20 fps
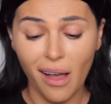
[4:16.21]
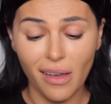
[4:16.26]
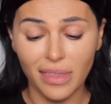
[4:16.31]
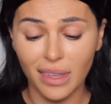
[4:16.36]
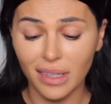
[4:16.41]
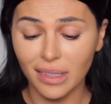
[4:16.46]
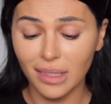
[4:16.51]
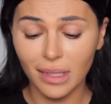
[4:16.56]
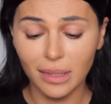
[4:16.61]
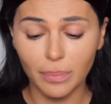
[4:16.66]

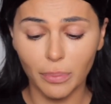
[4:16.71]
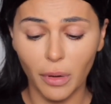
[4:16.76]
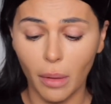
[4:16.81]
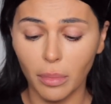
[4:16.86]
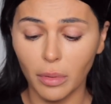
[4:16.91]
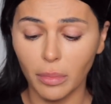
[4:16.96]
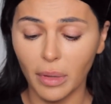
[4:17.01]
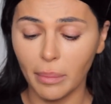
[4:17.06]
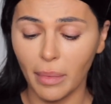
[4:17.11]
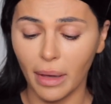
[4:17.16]
This is
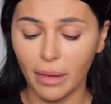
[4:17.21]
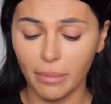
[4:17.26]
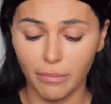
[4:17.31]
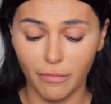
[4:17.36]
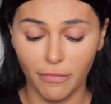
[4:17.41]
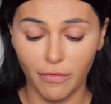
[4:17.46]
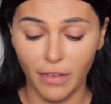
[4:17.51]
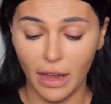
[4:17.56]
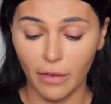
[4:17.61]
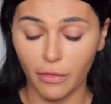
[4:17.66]
probably my
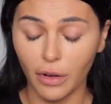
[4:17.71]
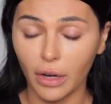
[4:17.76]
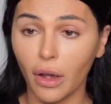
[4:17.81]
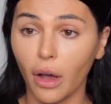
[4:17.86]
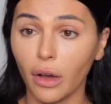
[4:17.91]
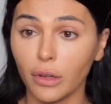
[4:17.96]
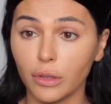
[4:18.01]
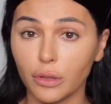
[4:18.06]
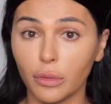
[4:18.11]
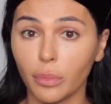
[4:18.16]
favorite
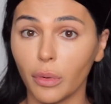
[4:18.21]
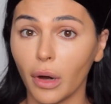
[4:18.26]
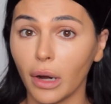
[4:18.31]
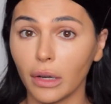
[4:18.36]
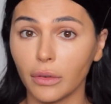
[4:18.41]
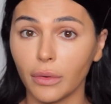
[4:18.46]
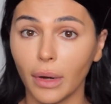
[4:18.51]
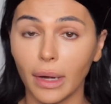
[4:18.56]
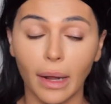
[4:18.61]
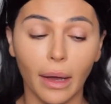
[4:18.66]
contour
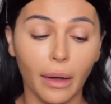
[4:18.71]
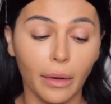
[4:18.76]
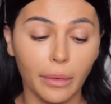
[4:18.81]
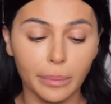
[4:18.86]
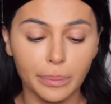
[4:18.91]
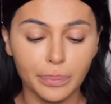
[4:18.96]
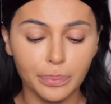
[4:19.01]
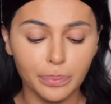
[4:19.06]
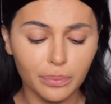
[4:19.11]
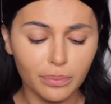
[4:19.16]
product right now.